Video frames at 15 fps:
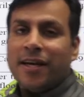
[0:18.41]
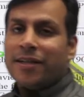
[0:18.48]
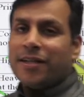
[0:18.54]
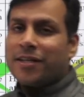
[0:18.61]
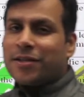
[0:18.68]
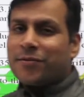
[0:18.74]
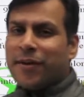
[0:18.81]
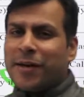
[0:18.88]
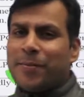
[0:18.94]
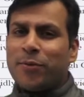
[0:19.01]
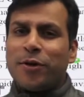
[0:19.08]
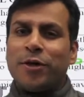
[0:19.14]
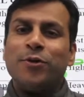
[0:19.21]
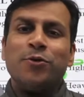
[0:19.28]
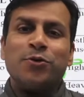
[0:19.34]
This is very
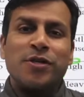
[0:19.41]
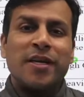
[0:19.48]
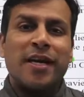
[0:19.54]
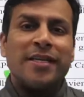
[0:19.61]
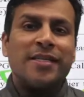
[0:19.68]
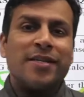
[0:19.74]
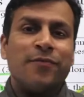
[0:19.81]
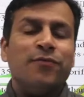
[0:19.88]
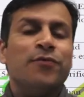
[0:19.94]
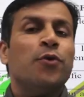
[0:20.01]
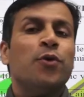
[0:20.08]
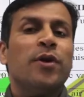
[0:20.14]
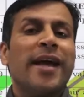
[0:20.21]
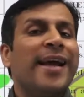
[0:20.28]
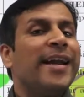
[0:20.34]
important question guys
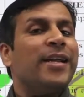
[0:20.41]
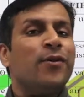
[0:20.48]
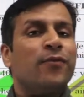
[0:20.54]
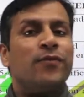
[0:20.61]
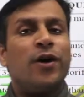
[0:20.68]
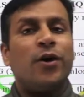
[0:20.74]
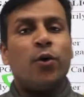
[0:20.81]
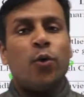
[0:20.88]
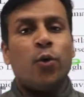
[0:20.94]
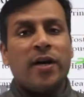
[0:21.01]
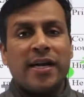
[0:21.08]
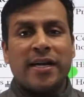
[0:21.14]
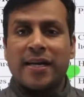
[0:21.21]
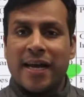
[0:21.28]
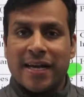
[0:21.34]
for any of the oil
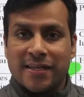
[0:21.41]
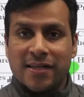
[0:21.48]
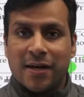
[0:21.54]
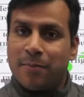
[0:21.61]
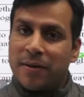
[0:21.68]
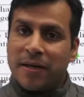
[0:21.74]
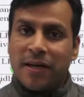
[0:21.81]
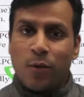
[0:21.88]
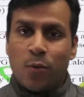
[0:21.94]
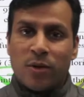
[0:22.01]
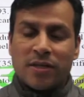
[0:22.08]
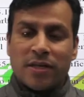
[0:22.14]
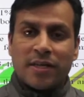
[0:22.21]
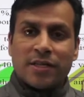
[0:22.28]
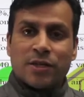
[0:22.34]
and gas company,
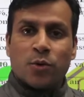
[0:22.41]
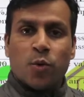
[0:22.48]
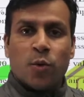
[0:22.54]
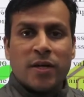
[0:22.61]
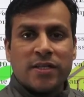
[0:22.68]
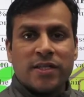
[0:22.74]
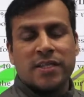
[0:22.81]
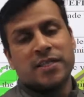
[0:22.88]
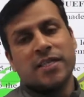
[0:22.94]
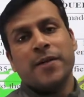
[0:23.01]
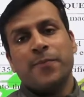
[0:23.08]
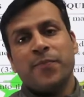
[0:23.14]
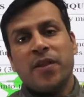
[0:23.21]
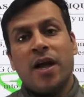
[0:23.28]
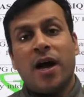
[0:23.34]
whether it is ONGC,
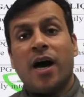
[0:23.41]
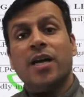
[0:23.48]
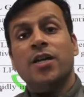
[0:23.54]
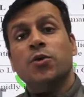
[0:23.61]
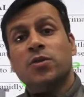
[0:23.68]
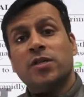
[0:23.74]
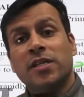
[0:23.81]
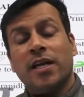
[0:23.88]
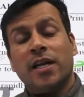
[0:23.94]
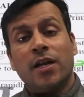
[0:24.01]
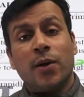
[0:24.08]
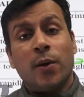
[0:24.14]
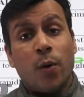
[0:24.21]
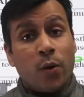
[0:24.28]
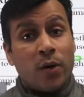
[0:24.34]
IOCL
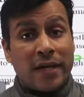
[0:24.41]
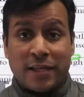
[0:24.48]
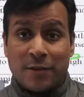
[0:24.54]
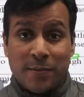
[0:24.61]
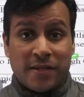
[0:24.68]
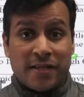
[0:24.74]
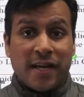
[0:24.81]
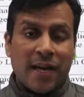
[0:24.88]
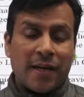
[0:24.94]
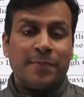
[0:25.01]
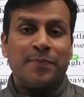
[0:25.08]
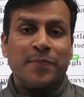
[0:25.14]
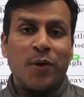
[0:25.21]
or HPCL.